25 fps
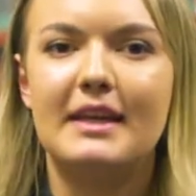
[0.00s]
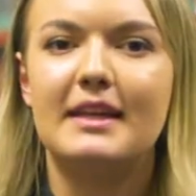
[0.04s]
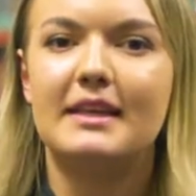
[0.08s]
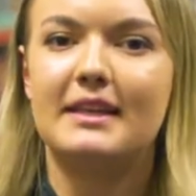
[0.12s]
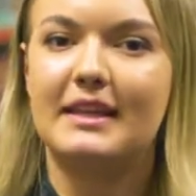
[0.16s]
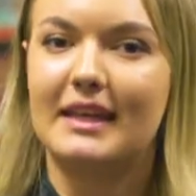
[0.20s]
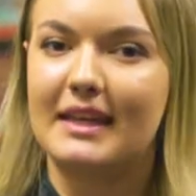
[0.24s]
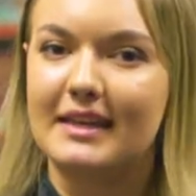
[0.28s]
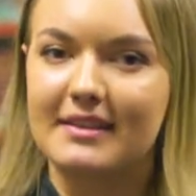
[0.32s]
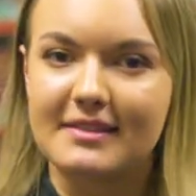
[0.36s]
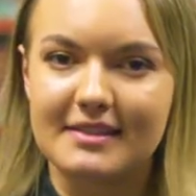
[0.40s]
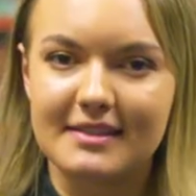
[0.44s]

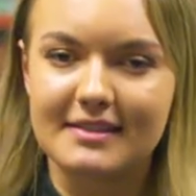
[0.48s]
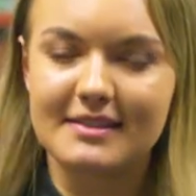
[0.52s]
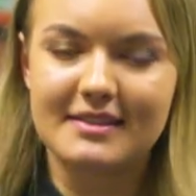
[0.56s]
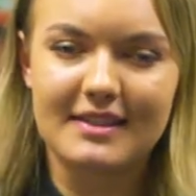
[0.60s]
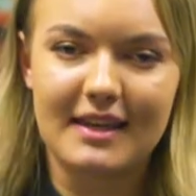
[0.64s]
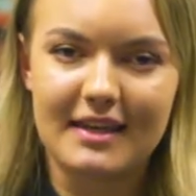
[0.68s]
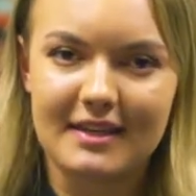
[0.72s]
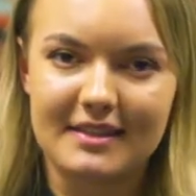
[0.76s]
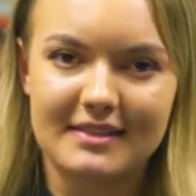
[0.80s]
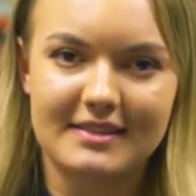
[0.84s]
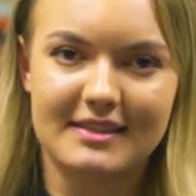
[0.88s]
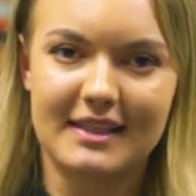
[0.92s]
Yes, it's
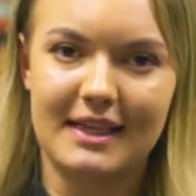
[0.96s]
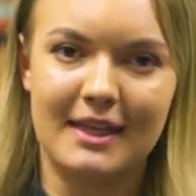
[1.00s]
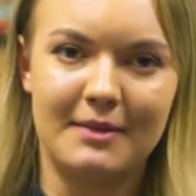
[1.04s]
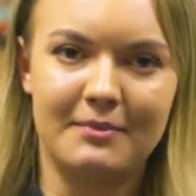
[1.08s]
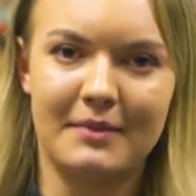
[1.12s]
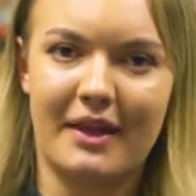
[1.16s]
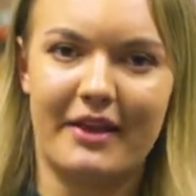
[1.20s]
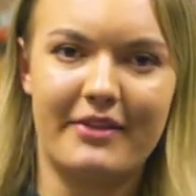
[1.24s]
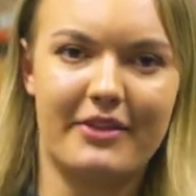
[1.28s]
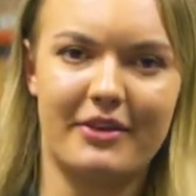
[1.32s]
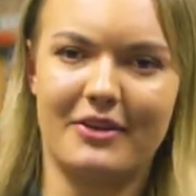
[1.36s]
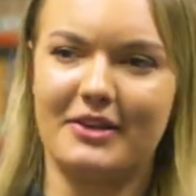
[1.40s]
going to seem
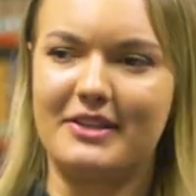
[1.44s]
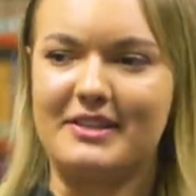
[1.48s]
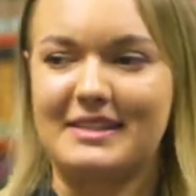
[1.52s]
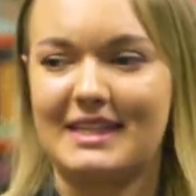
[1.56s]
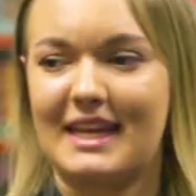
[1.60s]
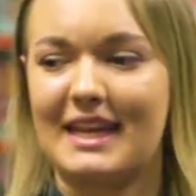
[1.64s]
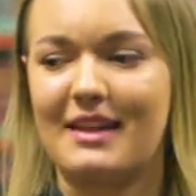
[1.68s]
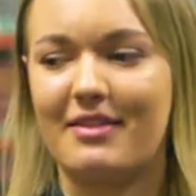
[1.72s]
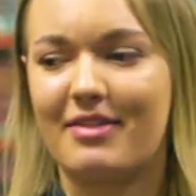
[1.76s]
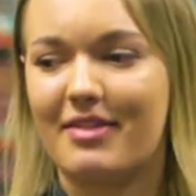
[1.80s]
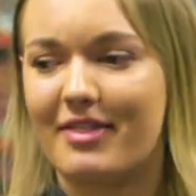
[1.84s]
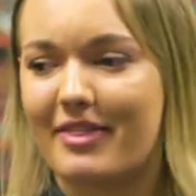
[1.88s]
like there are
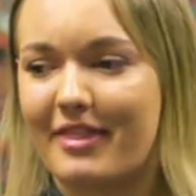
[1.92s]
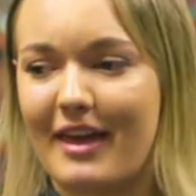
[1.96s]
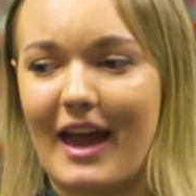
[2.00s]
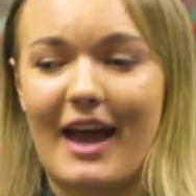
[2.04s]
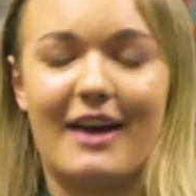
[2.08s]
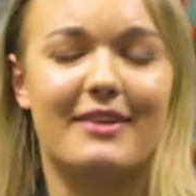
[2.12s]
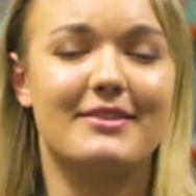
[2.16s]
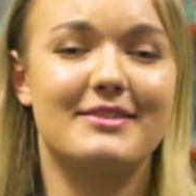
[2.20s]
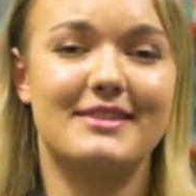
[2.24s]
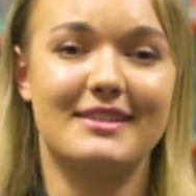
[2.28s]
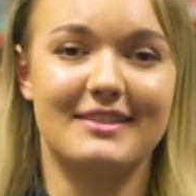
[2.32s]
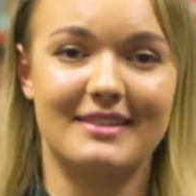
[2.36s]

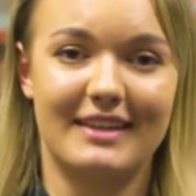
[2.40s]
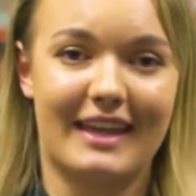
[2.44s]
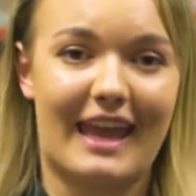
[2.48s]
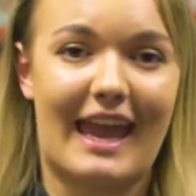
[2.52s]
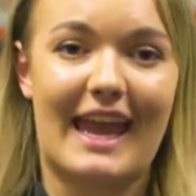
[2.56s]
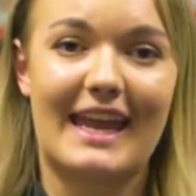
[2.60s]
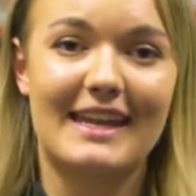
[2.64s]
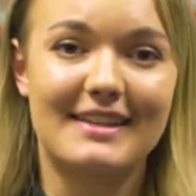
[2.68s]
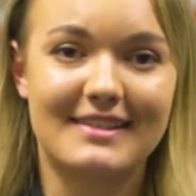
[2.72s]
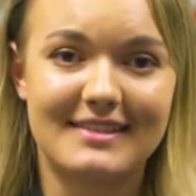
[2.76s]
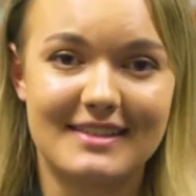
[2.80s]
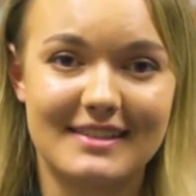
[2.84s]
10,000
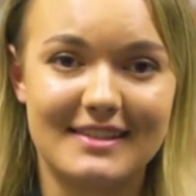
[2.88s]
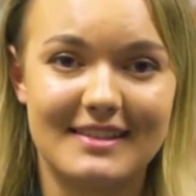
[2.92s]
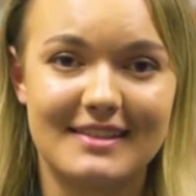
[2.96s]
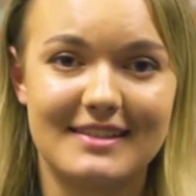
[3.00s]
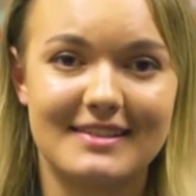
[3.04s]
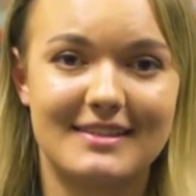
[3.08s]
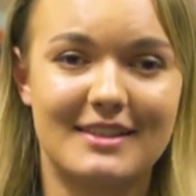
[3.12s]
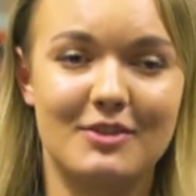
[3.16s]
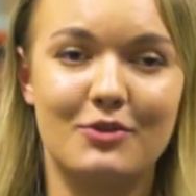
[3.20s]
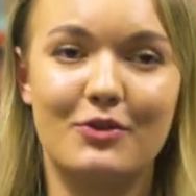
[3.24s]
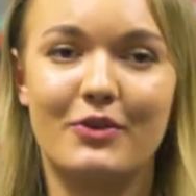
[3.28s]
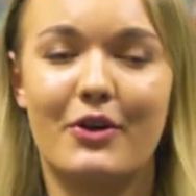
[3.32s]

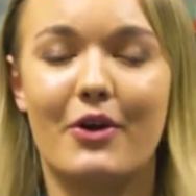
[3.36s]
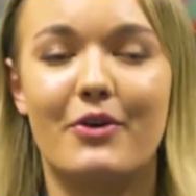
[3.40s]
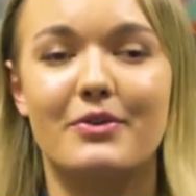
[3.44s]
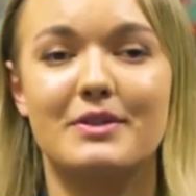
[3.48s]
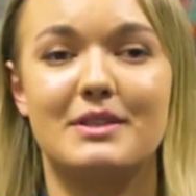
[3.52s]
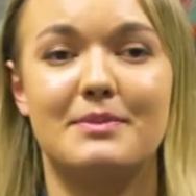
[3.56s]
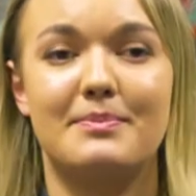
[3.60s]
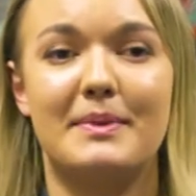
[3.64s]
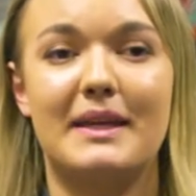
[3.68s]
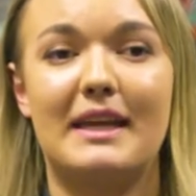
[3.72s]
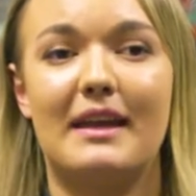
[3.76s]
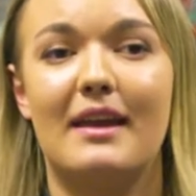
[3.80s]
cases and you're going
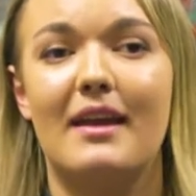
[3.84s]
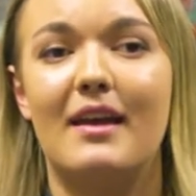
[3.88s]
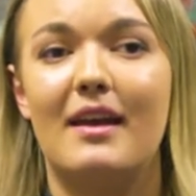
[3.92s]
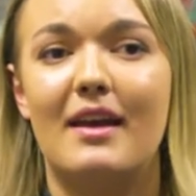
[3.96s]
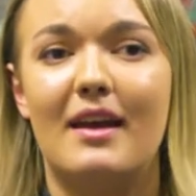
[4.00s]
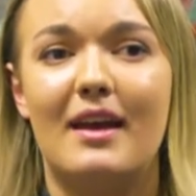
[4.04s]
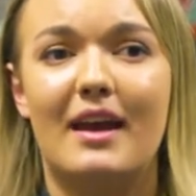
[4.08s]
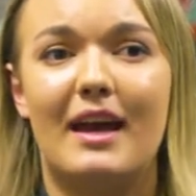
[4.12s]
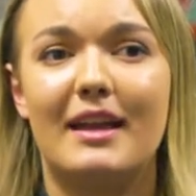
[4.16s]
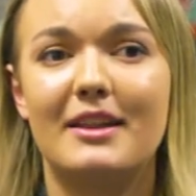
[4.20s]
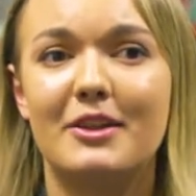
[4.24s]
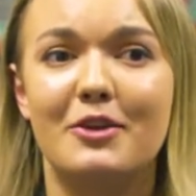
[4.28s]
to be
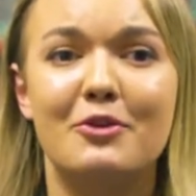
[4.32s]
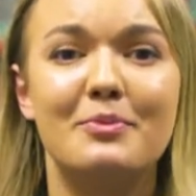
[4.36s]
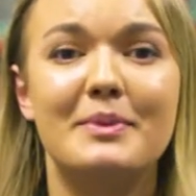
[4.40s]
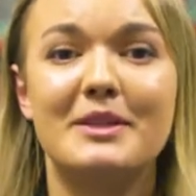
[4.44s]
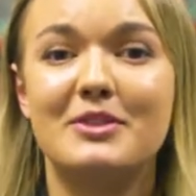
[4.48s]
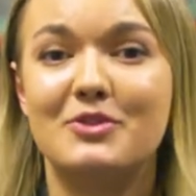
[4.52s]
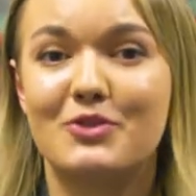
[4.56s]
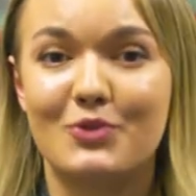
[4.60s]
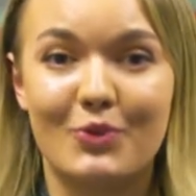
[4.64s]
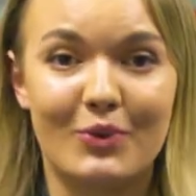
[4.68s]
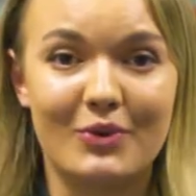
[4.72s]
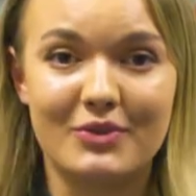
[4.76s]
a little
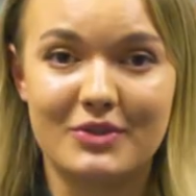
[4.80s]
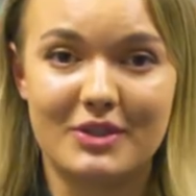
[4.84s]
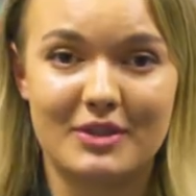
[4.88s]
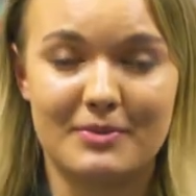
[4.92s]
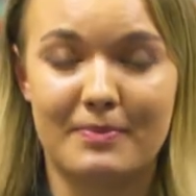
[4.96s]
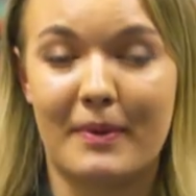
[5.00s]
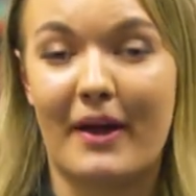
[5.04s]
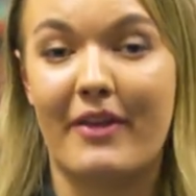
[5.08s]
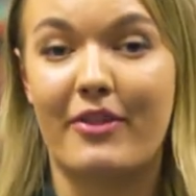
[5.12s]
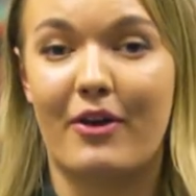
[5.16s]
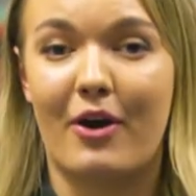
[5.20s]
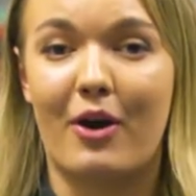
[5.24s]
bit daunted
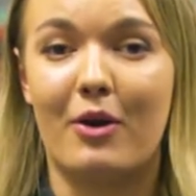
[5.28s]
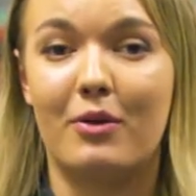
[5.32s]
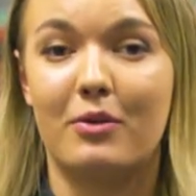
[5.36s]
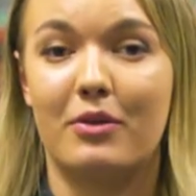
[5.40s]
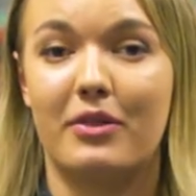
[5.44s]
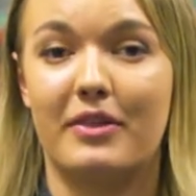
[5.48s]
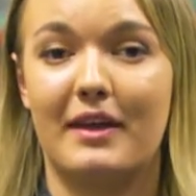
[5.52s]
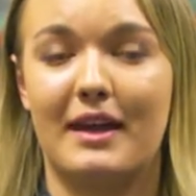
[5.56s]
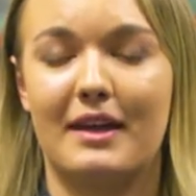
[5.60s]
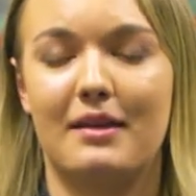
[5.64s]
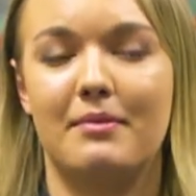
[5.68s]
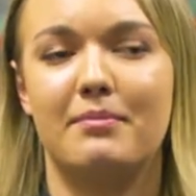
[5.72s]
by the whole
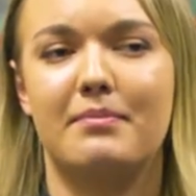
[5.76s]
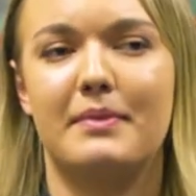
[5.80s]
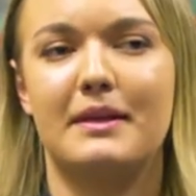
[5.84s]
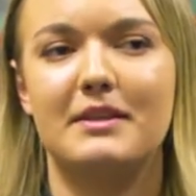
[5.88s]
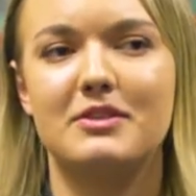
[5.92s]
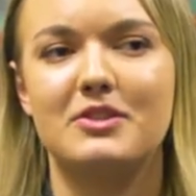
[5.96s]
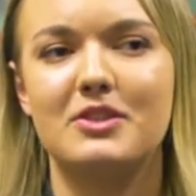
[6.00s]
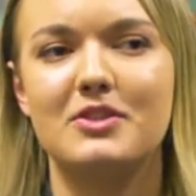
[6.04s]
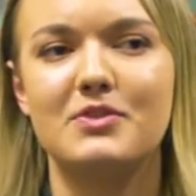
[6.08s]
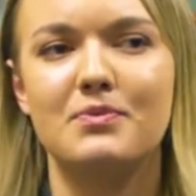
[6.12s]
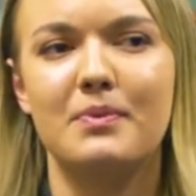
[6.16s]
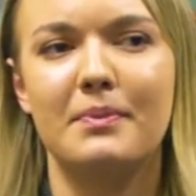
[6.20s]
thing, but
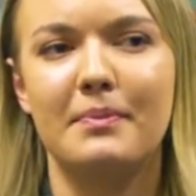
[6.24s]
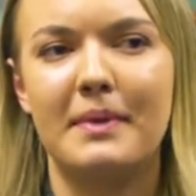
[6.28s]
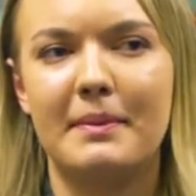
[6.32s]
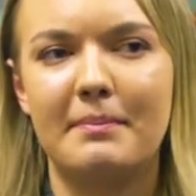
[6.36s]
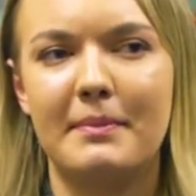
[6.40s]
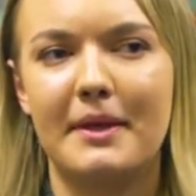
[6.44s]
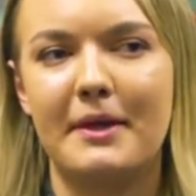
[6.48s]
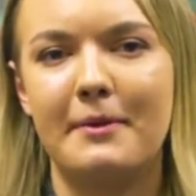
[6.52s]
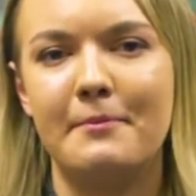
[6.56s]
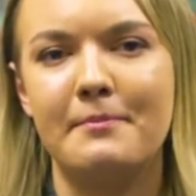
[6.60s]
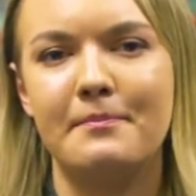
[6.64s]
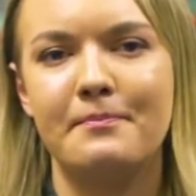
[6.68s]
just
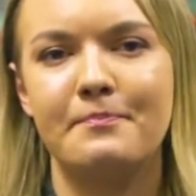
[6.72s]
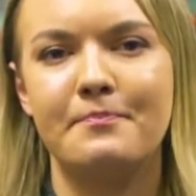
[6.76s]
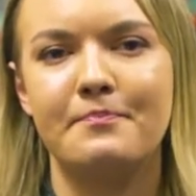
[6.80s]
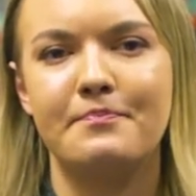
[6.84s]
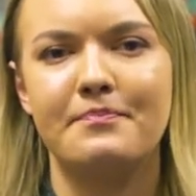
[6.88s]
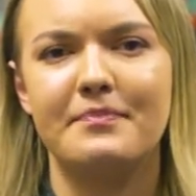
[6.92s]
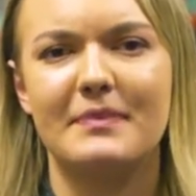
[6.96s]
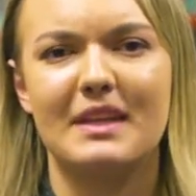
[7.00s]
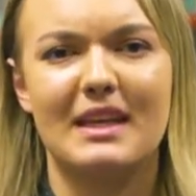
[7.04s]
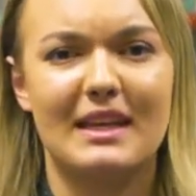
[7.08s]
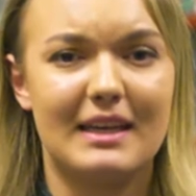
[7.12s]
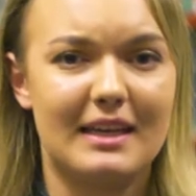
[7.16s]
remember,
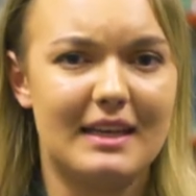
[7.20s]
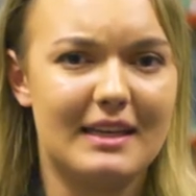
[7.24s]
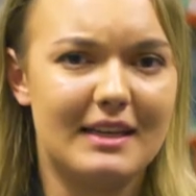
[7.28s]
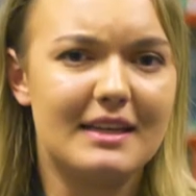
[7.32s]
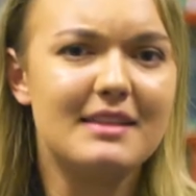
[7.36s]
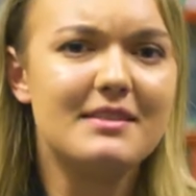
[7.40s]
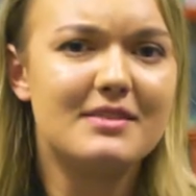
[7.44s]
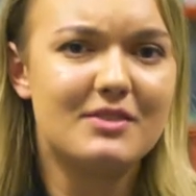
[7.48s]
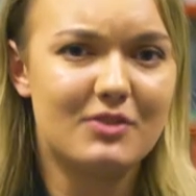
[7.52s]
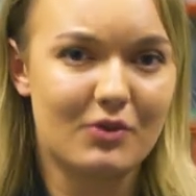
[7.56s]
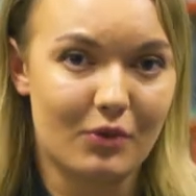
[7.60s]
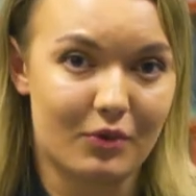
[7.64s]
it
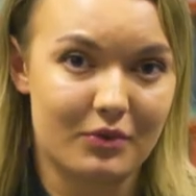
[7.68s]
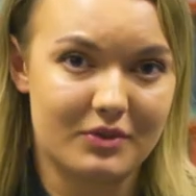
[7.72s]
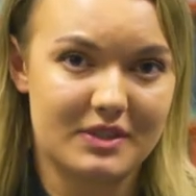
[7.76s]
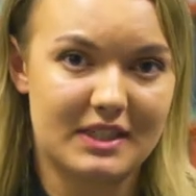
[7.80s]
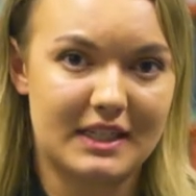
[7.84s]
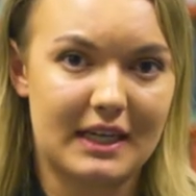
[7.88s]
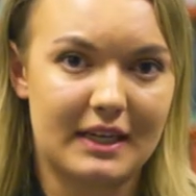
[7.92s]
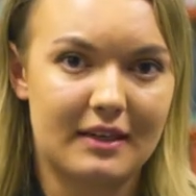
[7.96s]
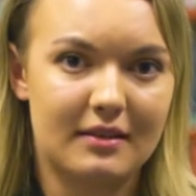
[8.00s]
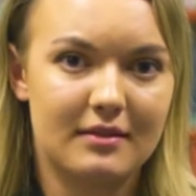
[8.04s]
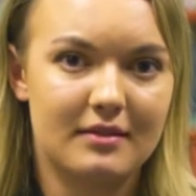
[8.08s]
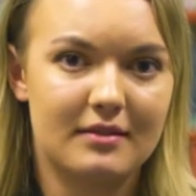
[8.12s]
is
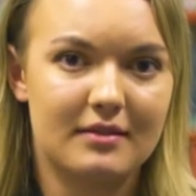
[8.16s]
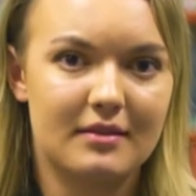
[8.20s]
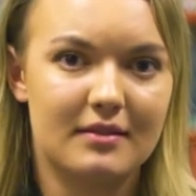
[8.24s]
daunting.